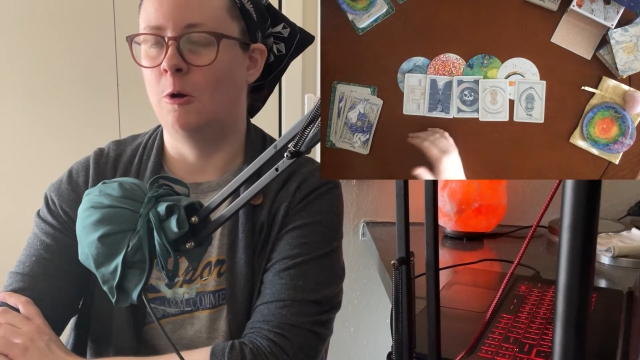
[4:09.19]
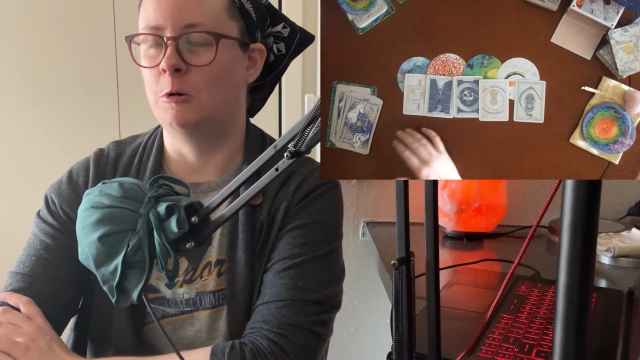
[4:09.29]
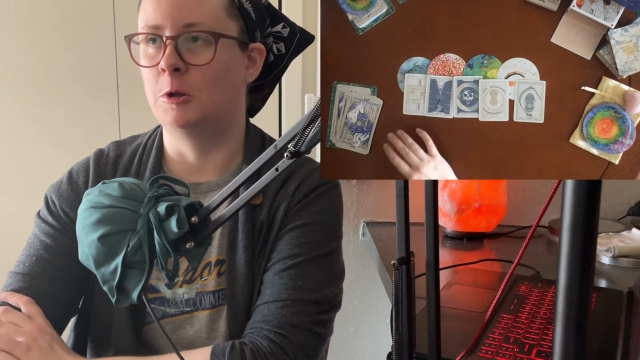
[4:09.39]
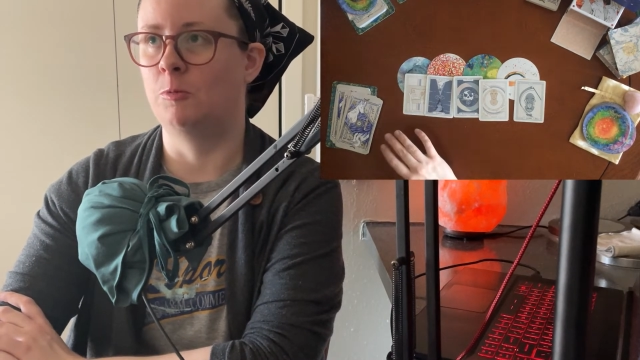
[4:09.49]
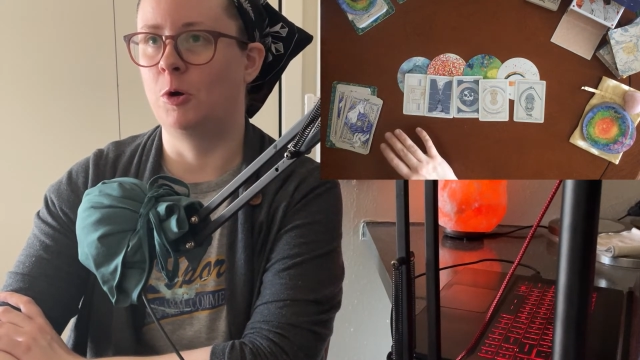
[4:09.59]

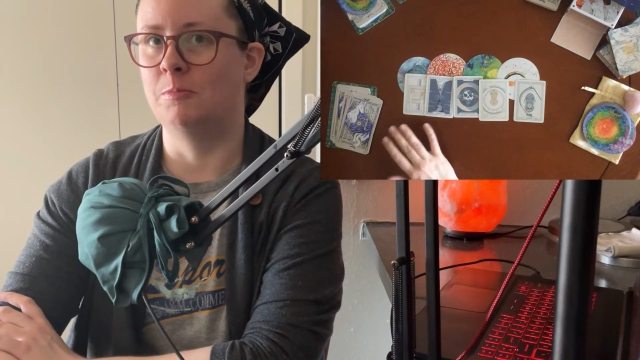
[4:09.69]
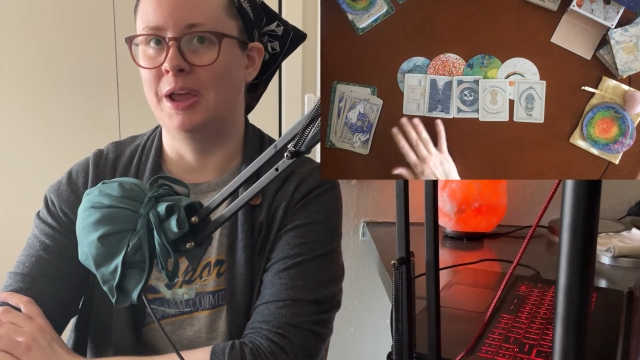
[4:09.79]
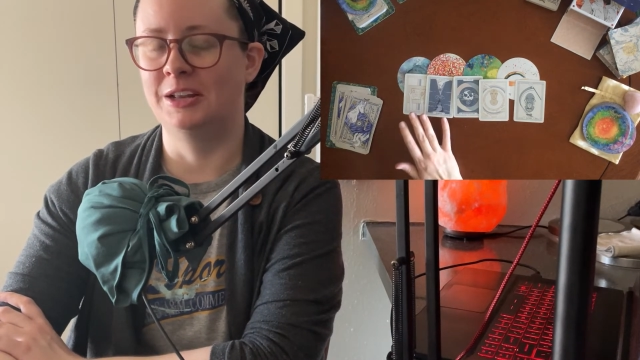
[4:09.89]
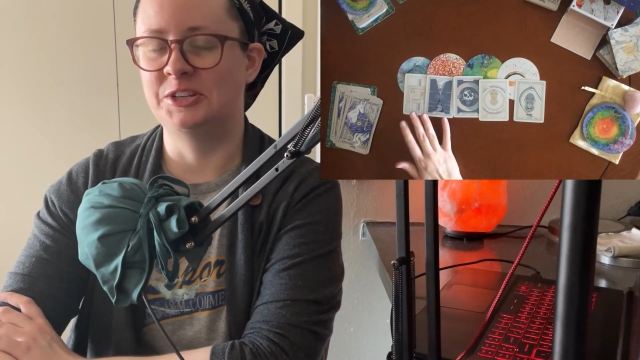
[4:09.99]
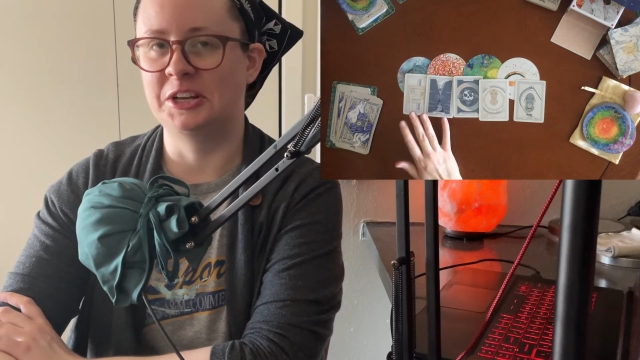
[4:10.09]
on a
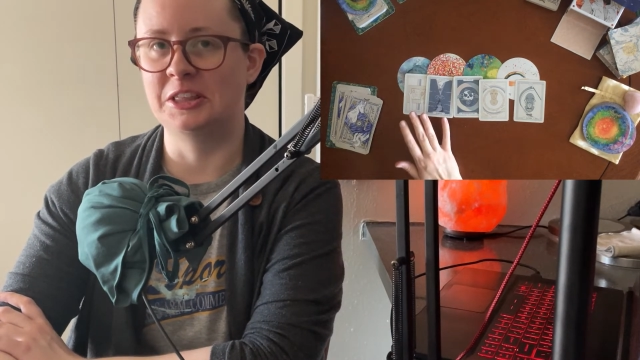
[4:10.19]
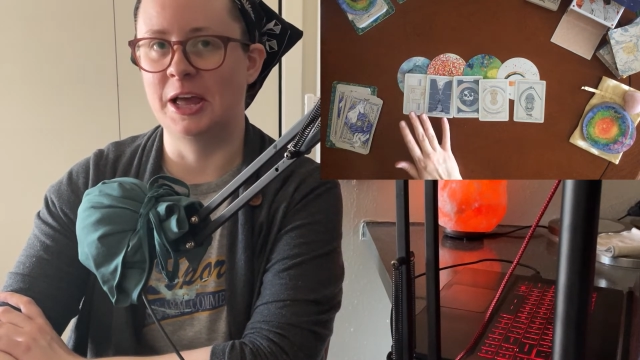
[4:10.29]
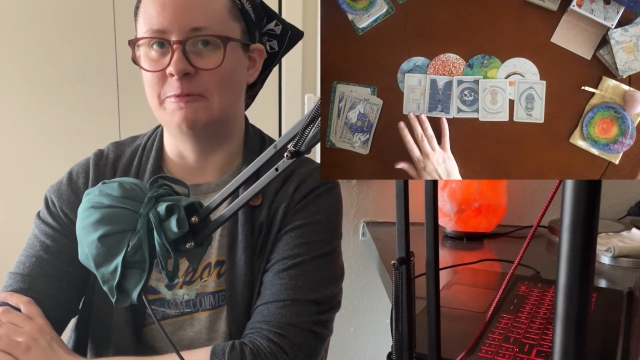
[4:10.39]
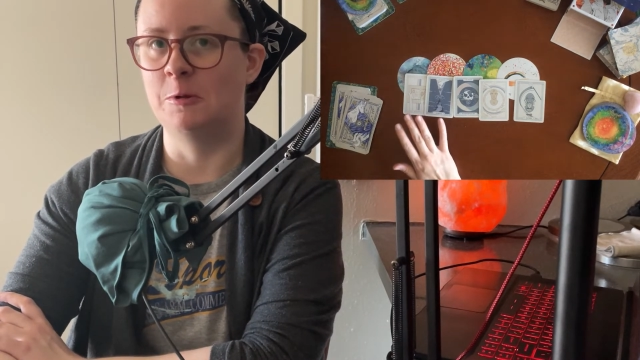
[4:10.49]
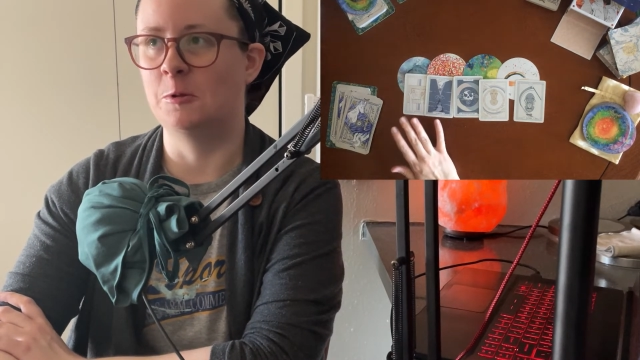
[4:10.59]
romantic
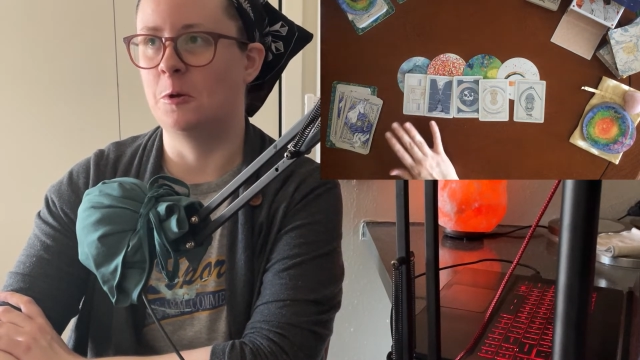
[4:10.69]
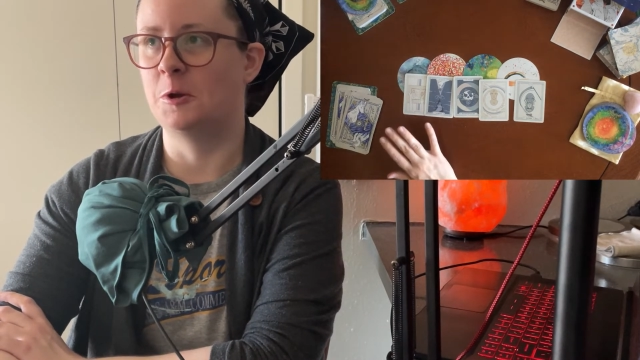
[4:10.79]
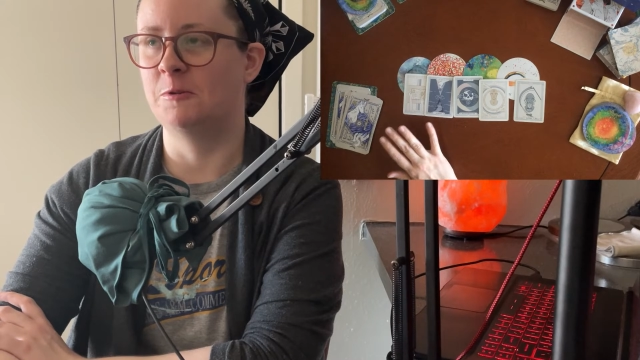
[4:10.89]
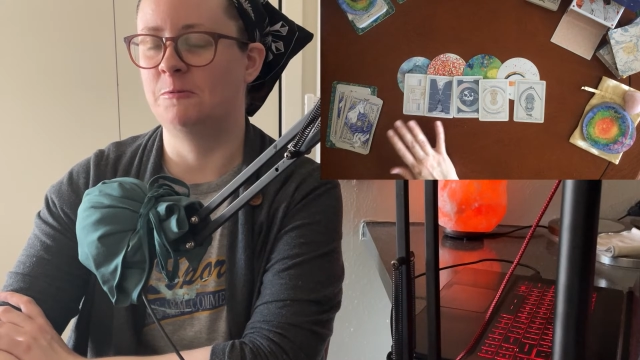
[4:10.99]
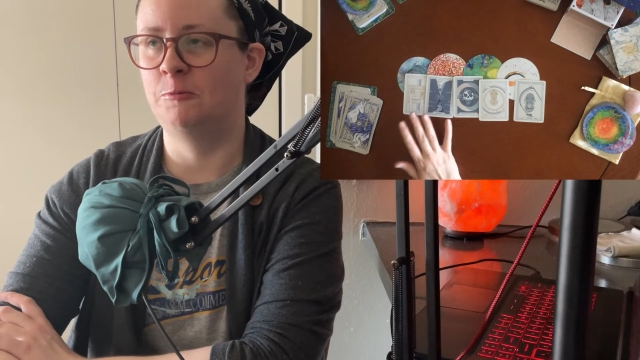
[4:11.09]
level,
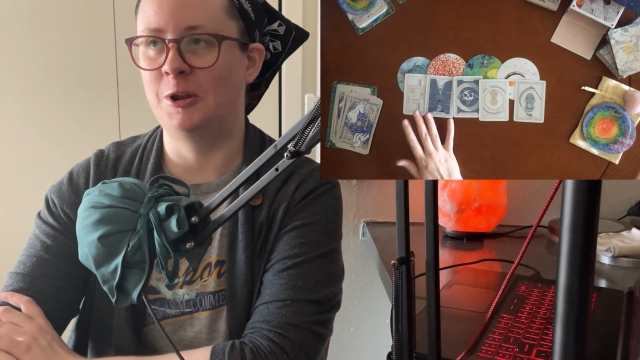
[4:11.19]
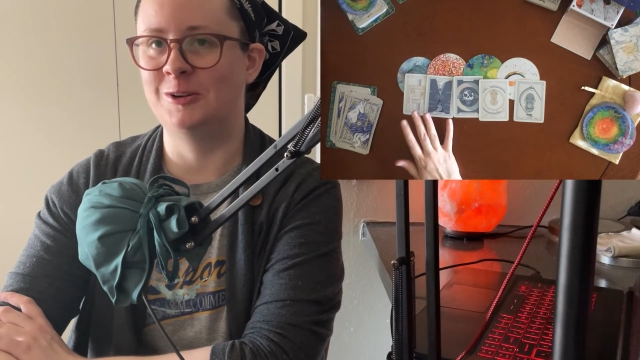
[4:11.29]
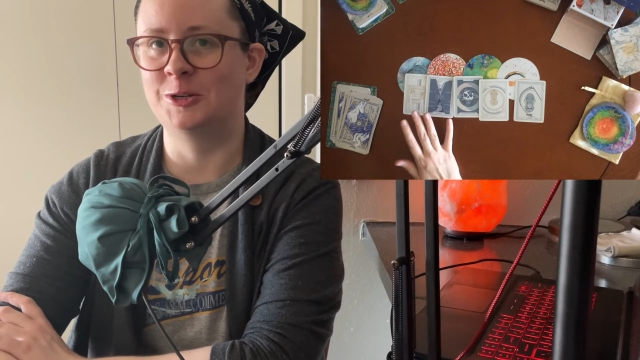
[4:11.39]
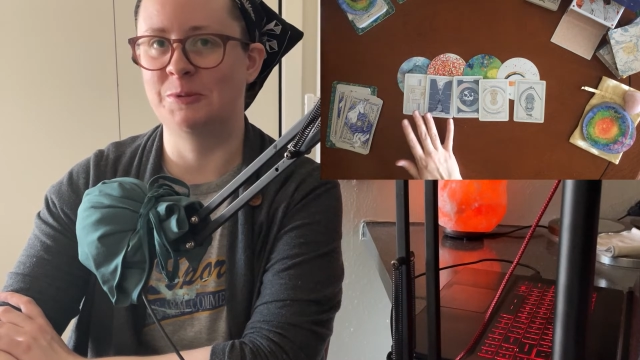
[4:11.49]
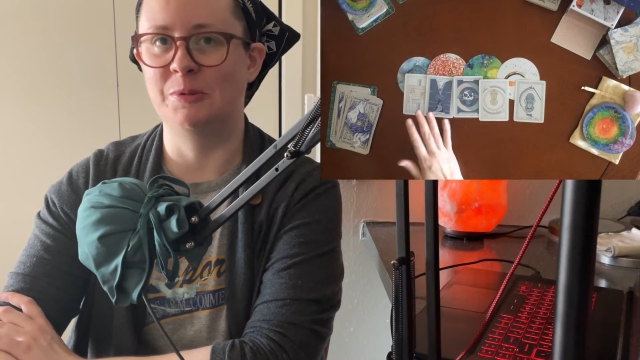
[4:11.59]
on a
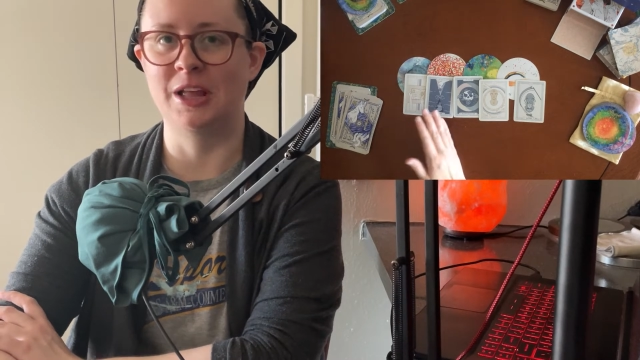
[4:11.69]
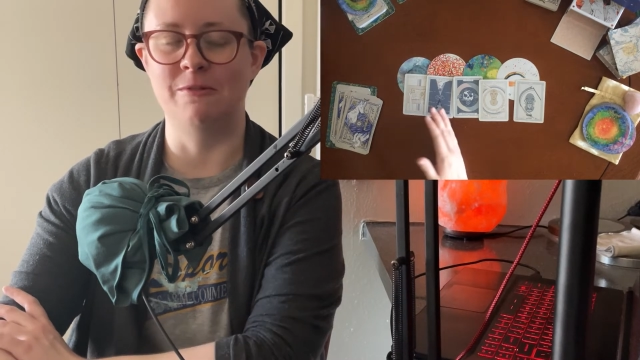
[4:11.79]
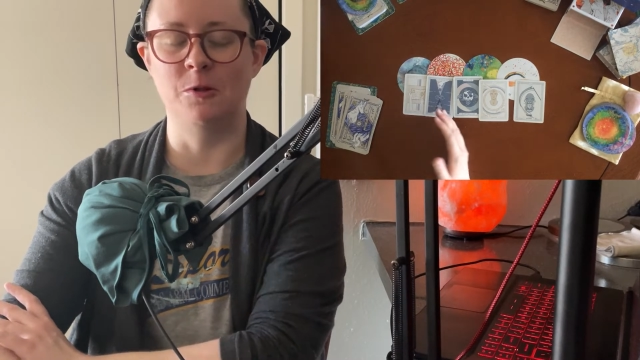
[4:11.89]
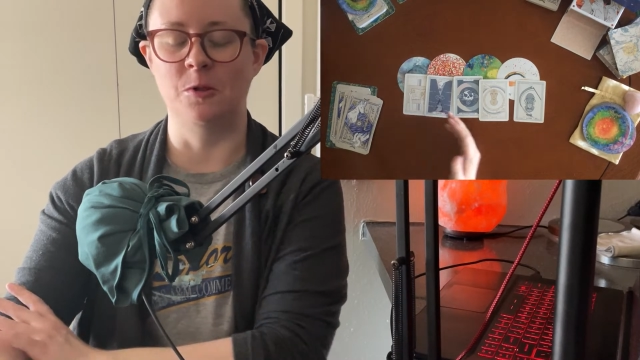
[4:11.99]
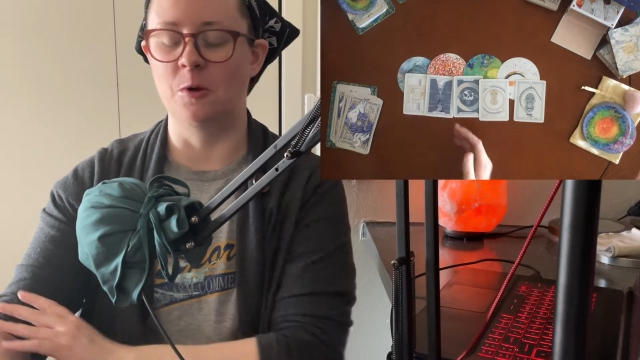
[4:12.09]
friendship
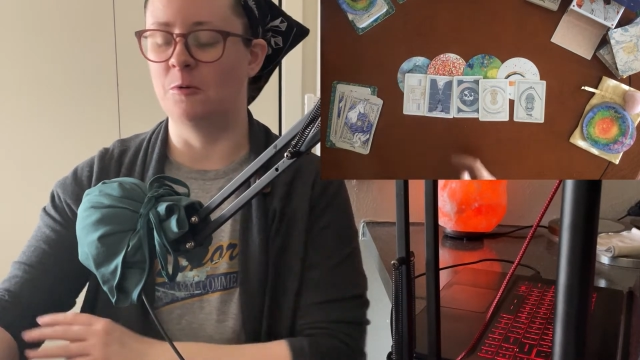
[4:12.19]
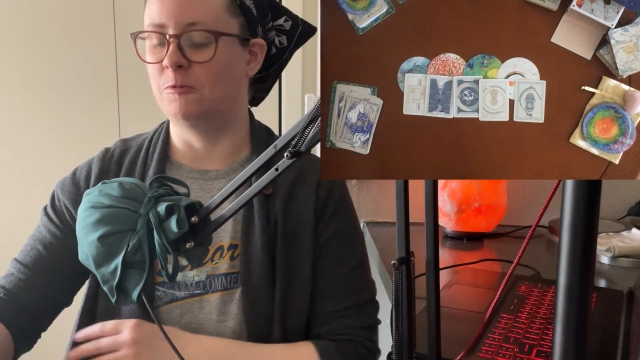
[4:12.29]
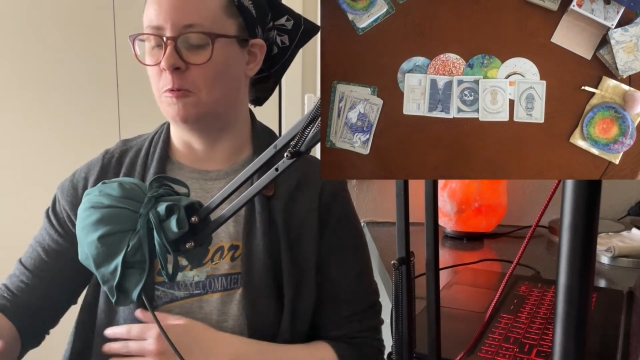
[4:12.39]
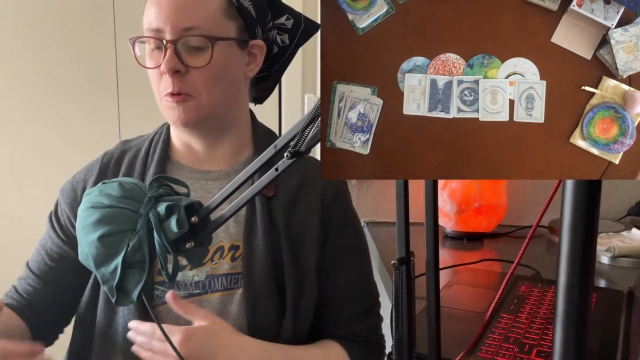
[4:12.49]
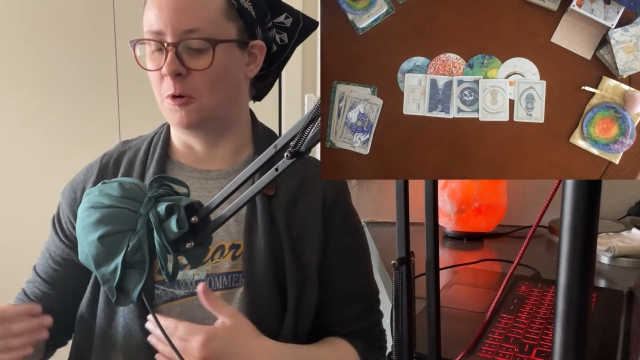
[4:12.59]
level,
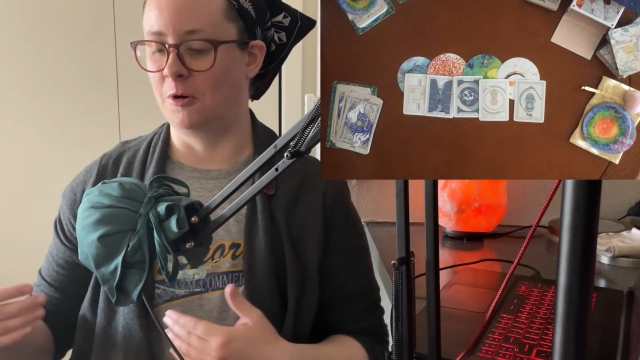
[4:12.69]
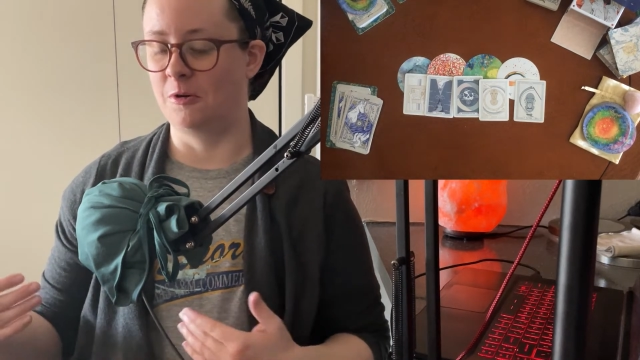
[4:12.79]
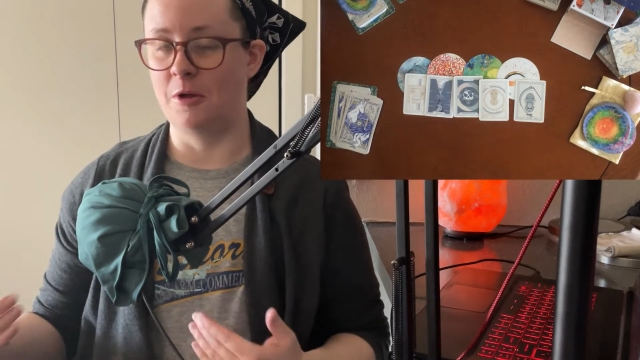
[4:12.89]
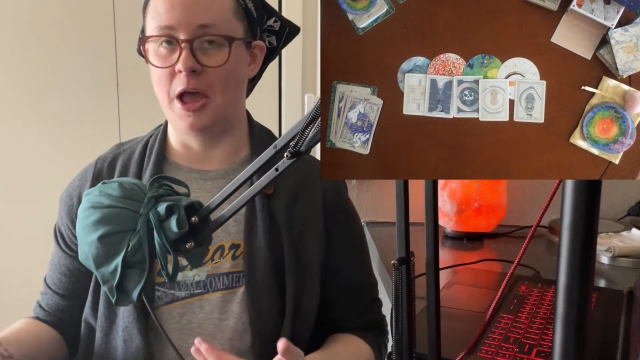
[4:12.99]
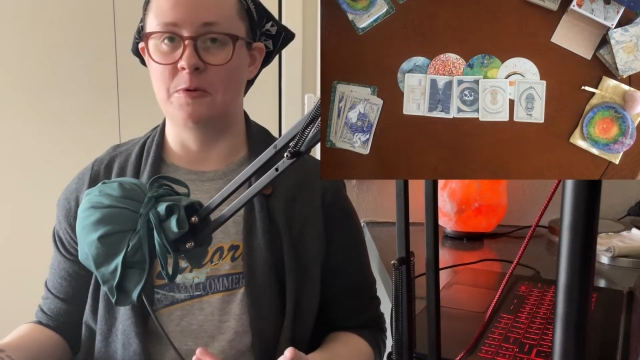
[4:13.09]

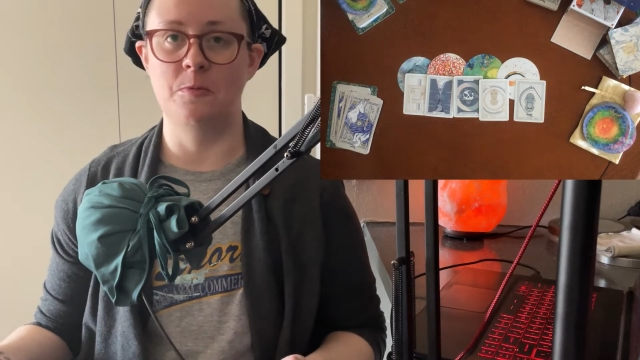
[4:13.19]
for